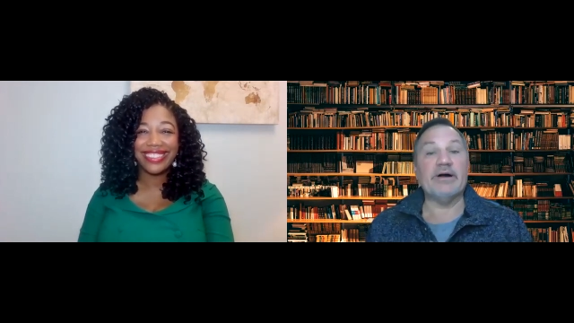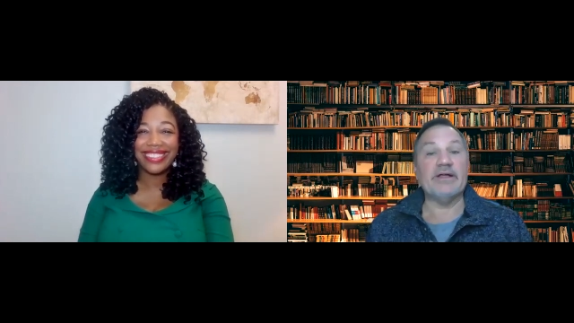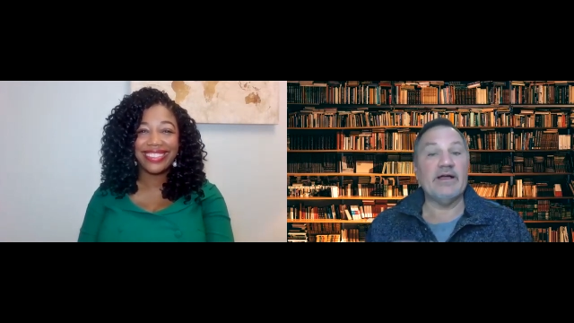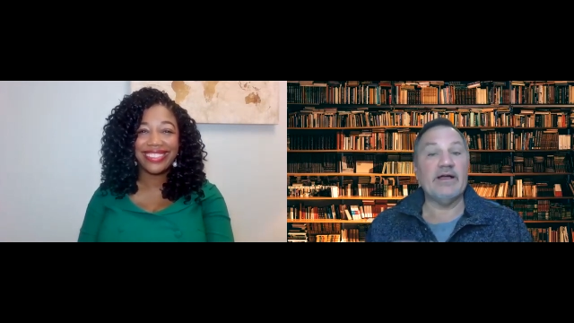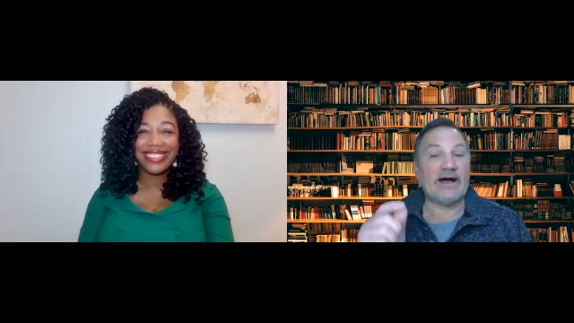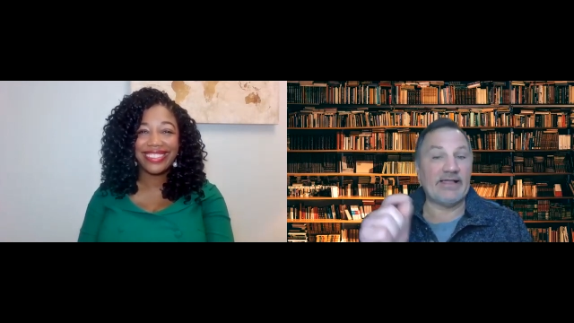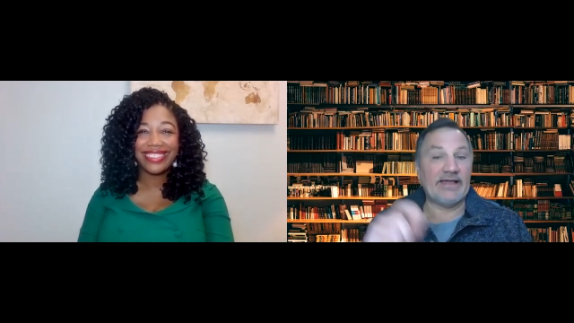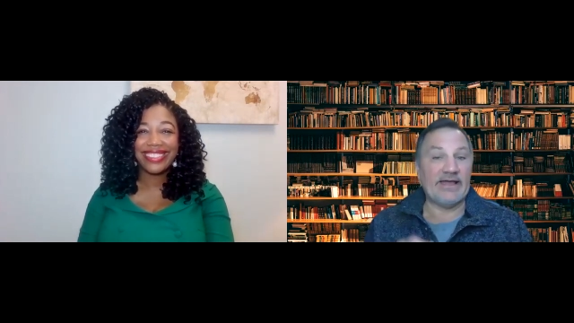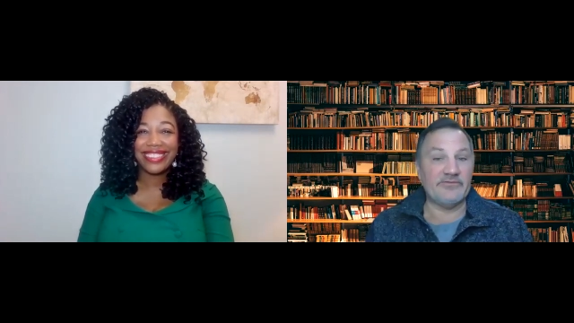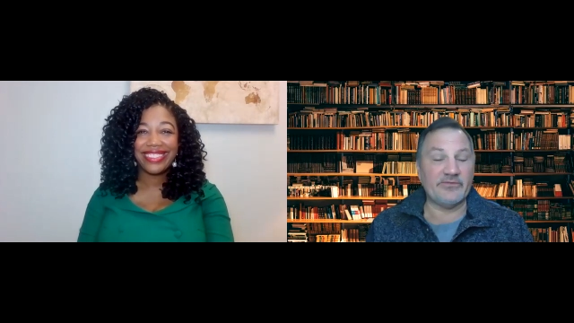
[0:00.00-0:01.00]
Speaker 1: but I'll
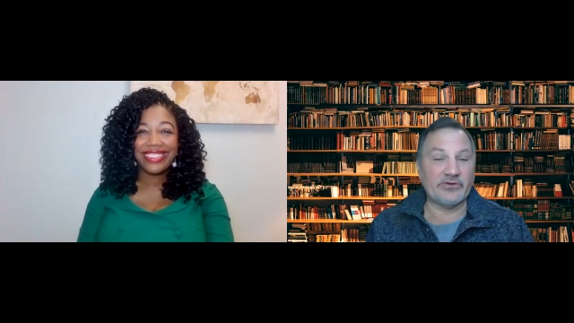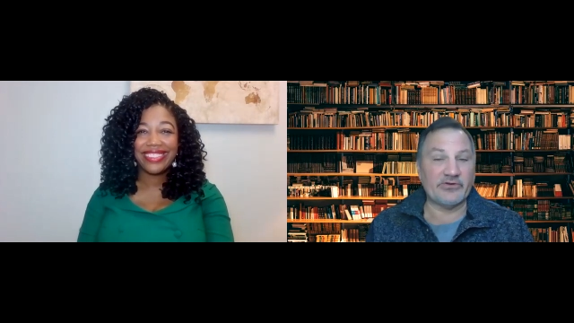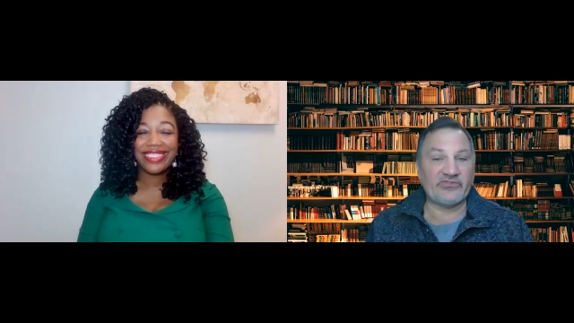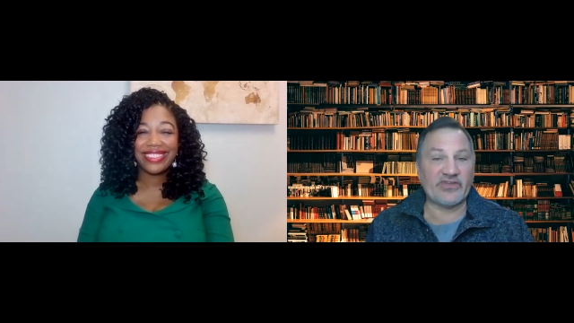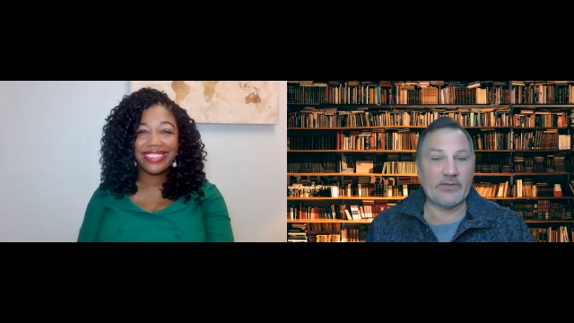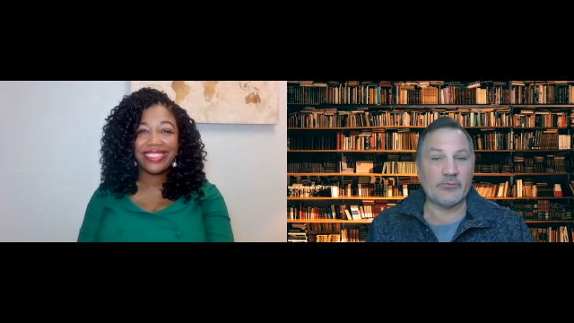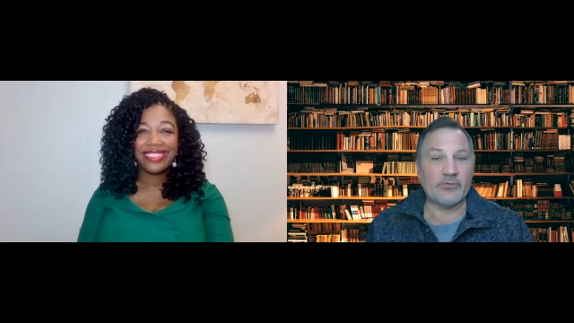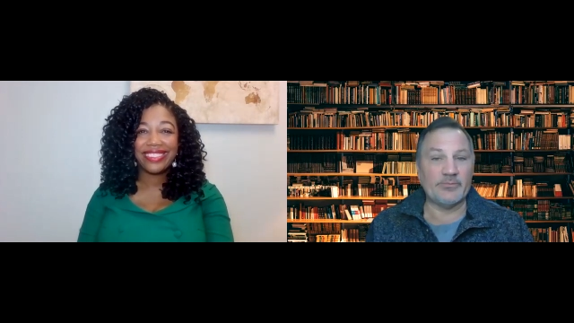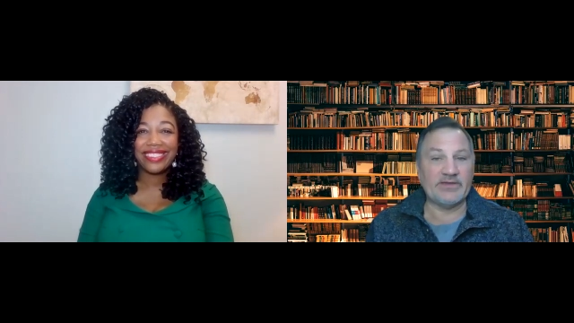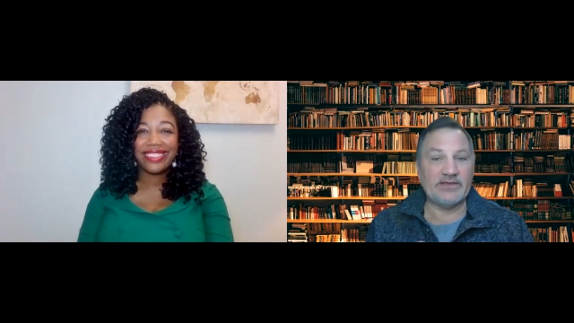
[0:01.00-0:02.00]
have her site
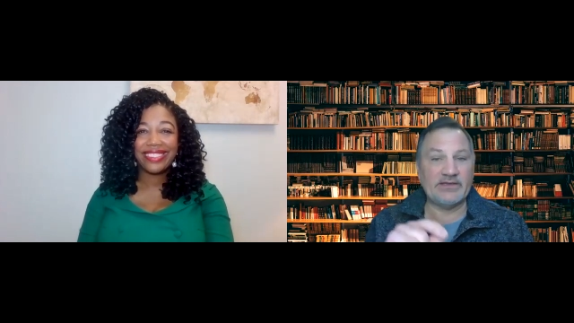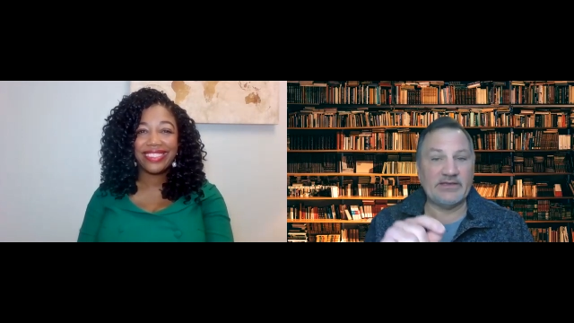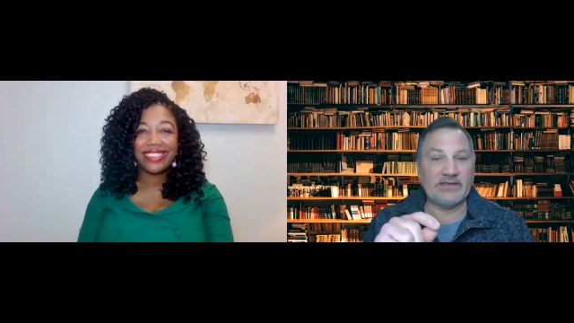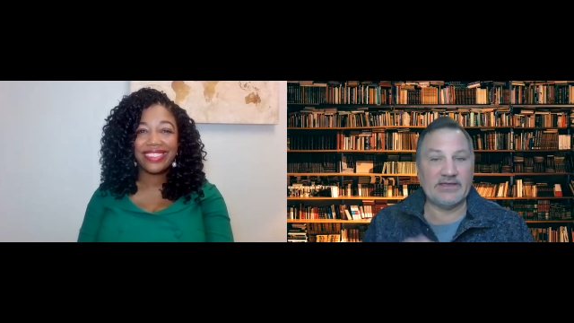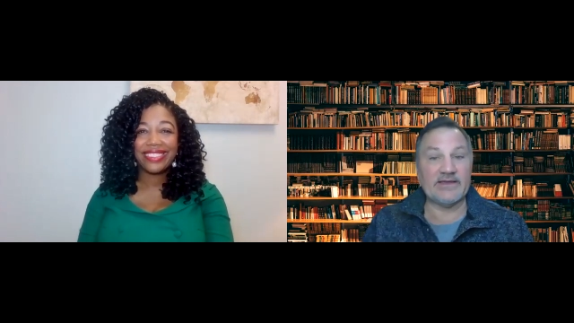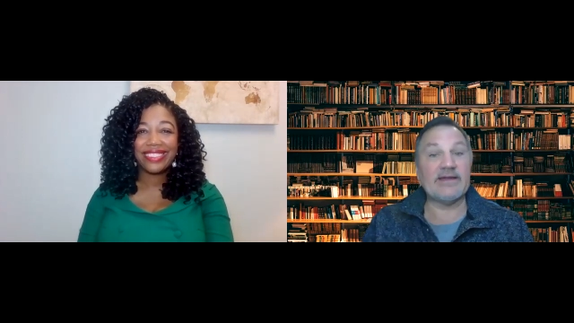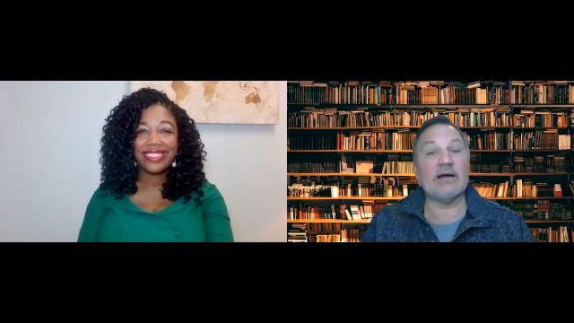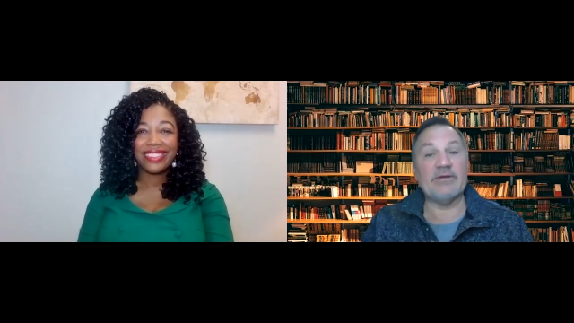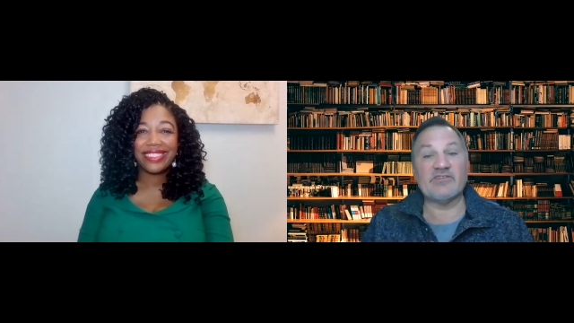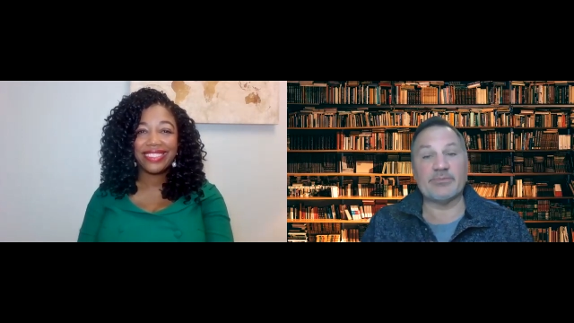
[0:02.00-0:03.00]
will be in the
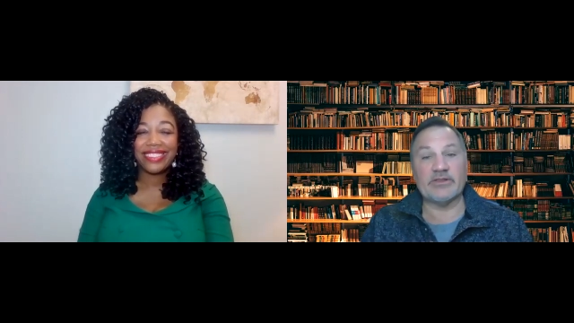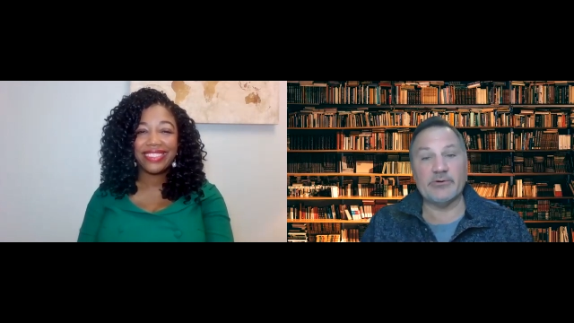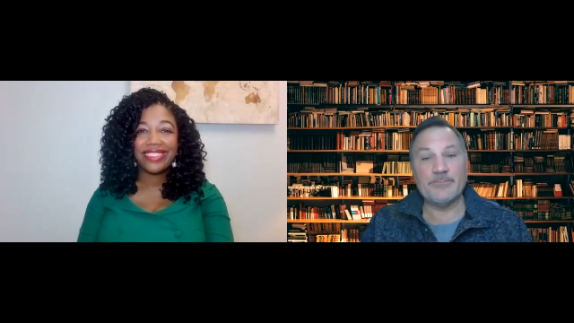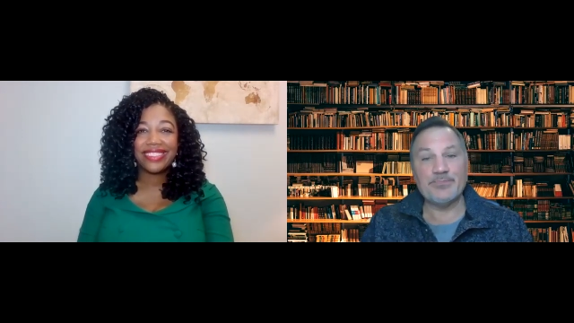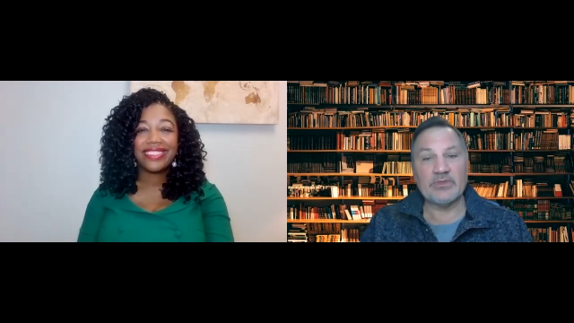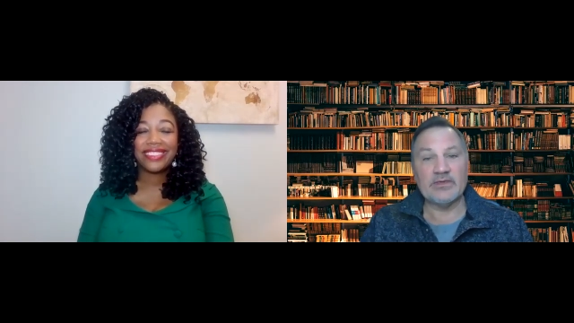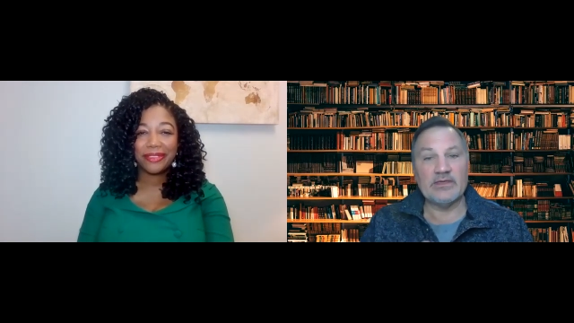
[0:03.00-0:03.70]
comments below.